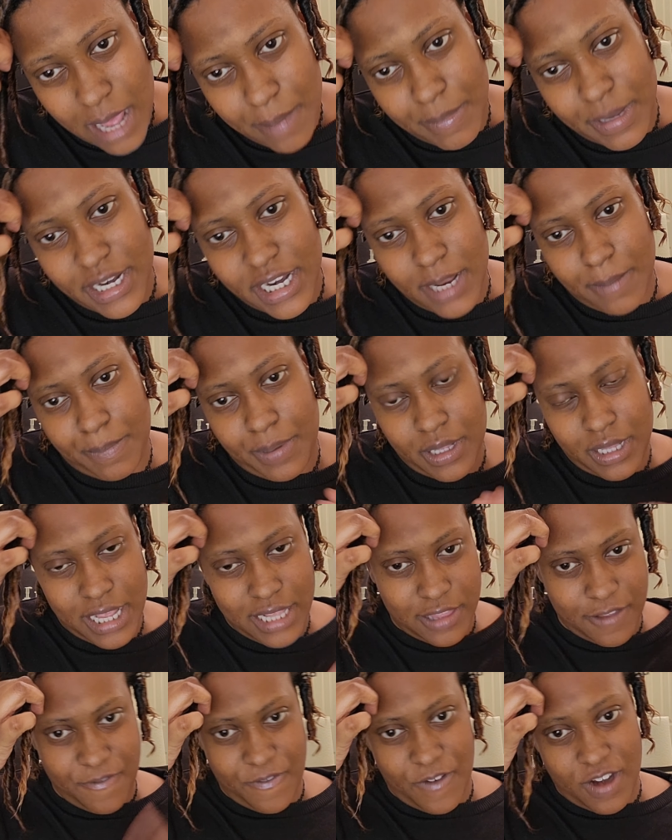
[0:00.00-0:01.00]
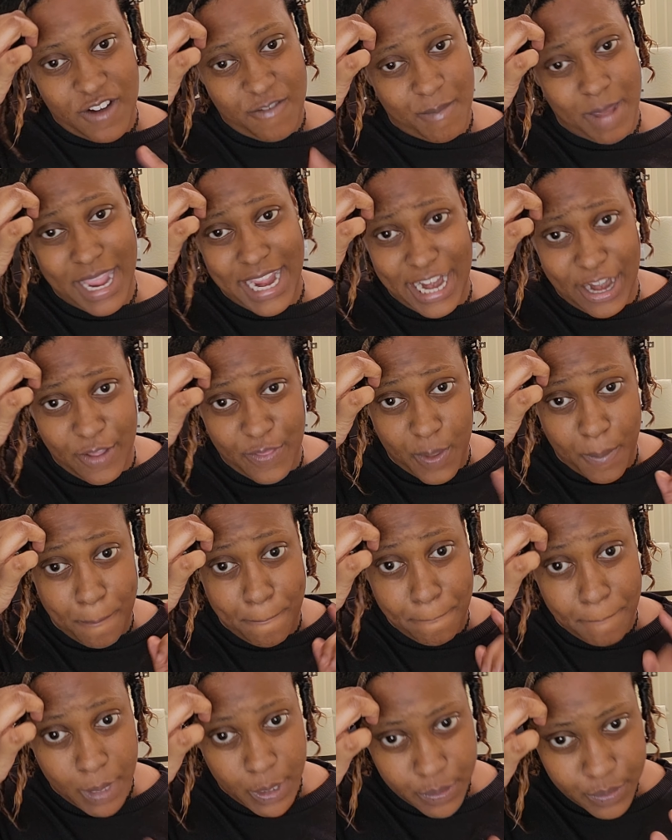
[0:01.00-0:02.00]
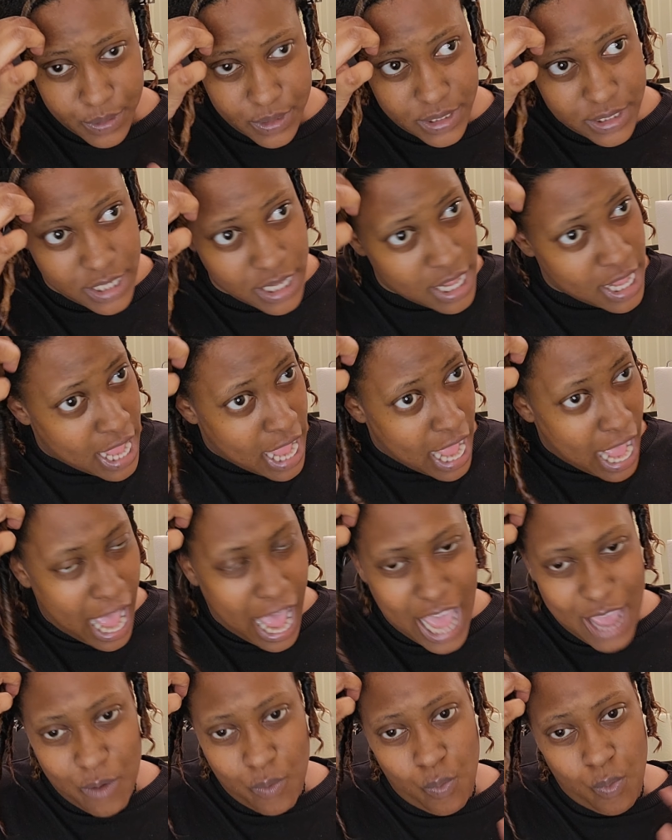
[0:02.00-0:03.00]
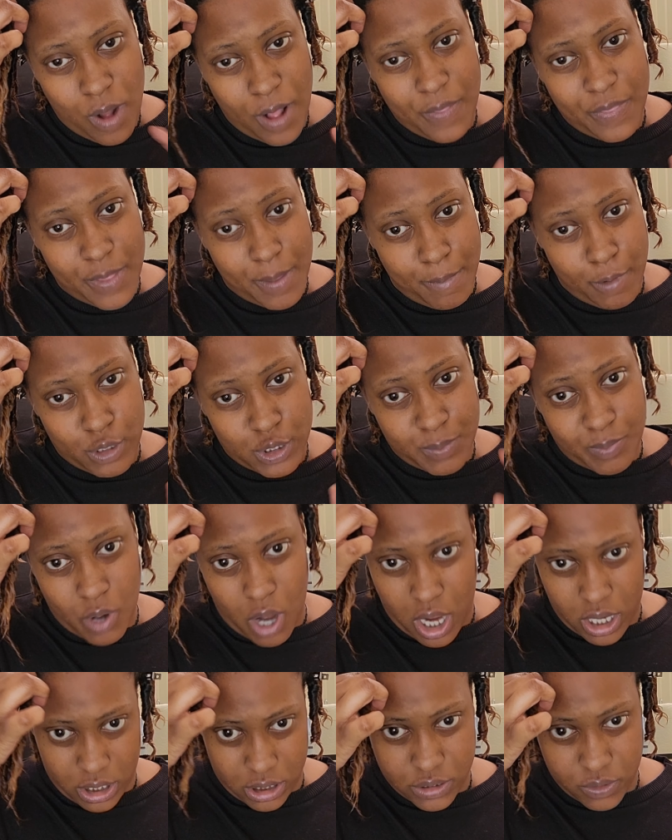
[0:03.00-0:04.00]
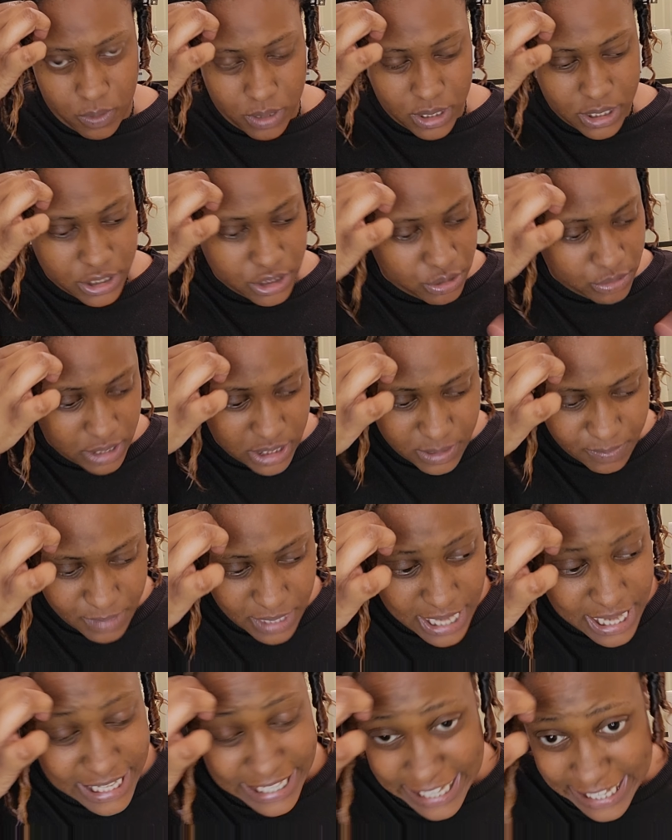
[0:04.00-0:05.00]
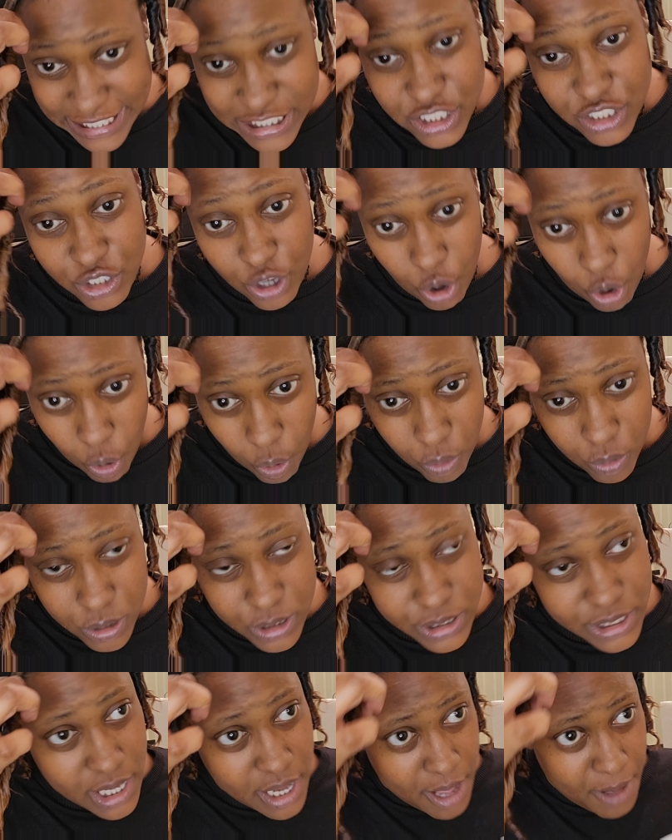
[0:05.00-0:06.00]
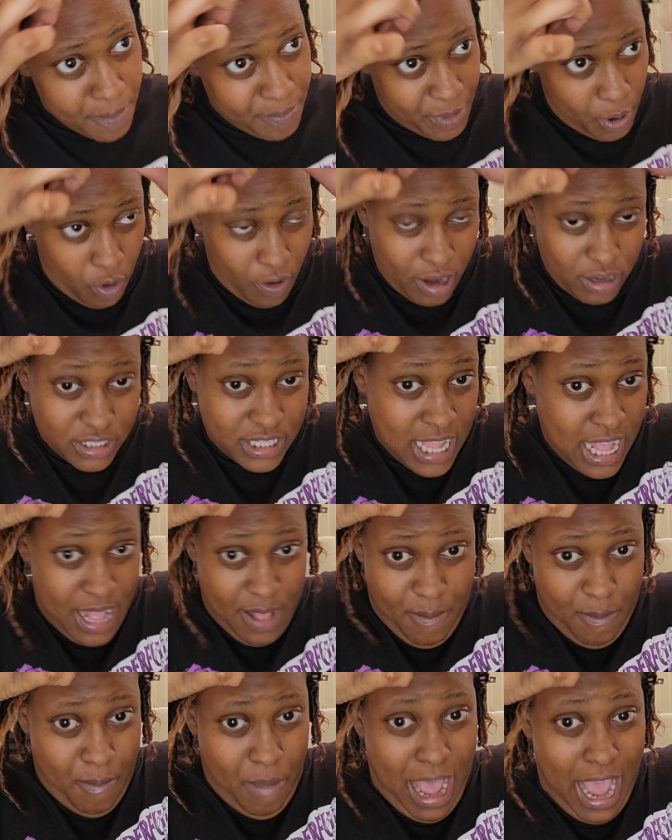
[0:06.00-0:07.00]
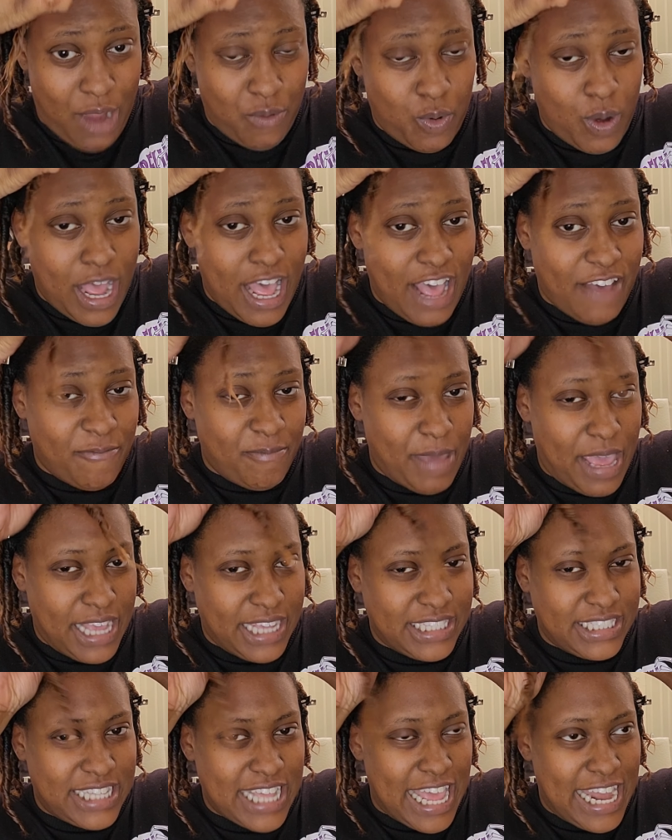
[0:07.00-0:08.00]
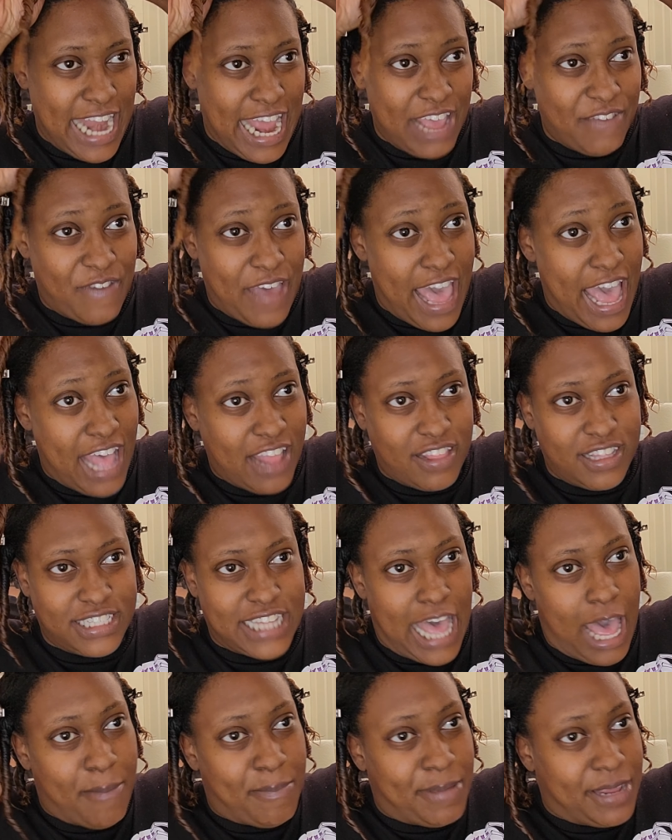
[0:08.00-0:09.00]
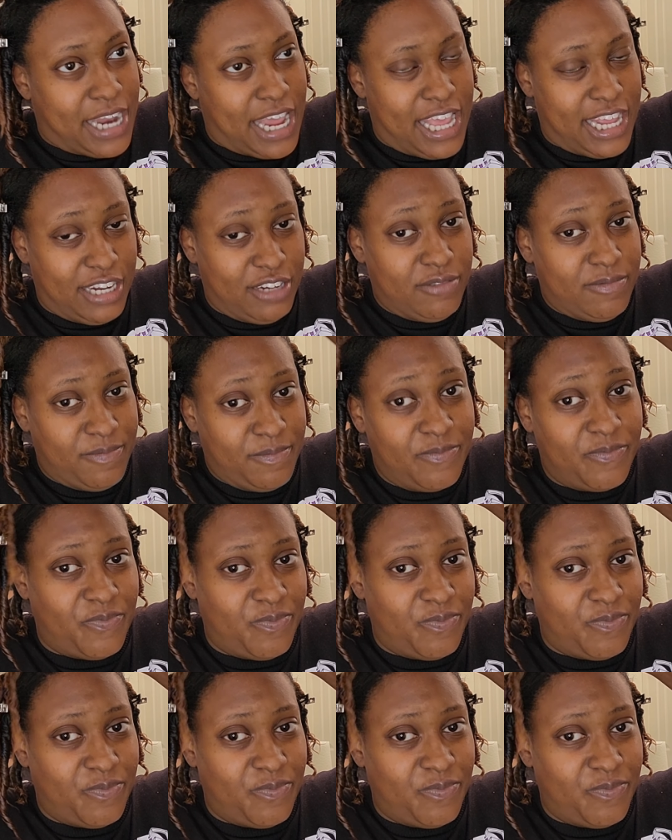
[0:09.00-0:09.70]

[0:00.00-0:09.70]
I manipulate the front of my hair the most, I want the most product on it. Trust me, it needs to hold or else I will have bangs, and I've had this happen in